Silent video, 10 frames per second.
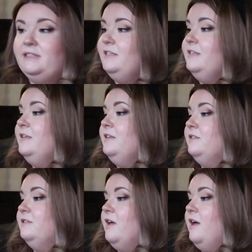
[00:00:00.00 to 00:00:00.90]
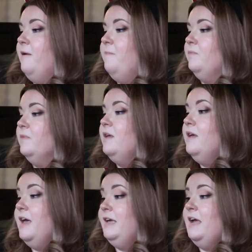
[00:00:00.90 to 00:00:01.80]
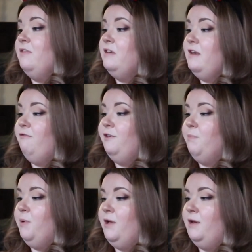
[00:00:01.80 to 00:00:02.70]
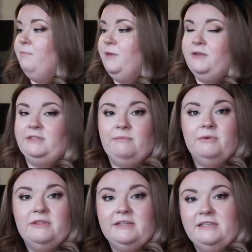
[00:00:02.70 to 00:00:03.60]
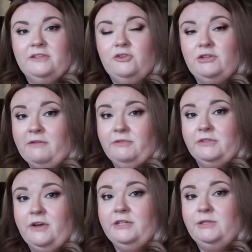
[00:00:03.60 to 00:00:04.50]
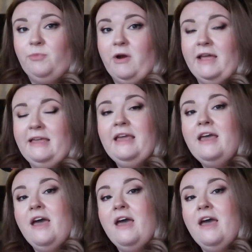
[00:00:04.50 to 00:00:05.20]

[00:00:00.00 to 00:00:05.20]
This is, um, again, the Nivea Pearl and Beauty, but this is the travel size spray.